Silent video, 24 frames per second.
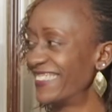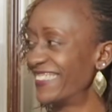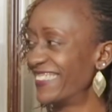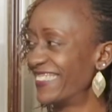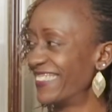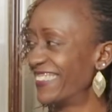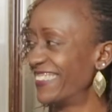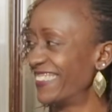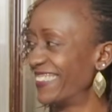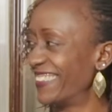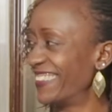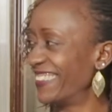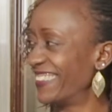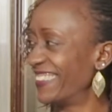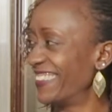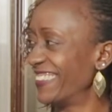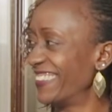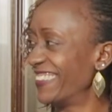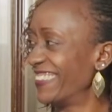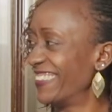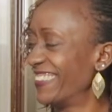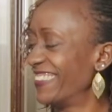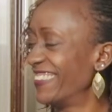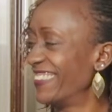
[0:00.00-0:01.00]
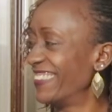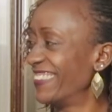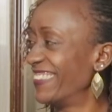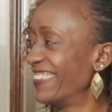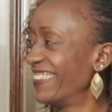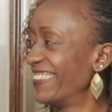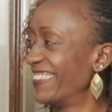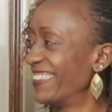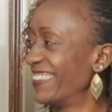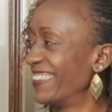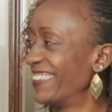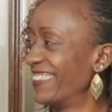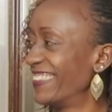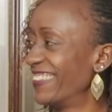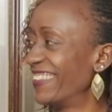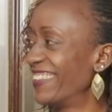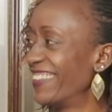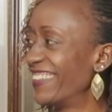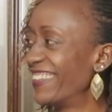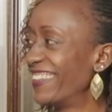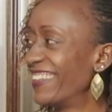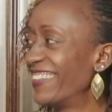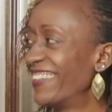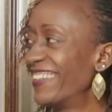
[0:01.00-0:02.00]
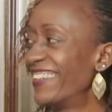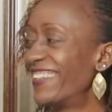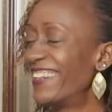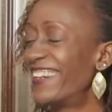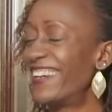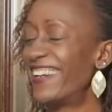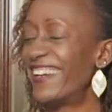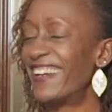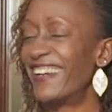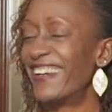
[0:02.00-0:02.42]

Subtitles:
The person shown says nothing.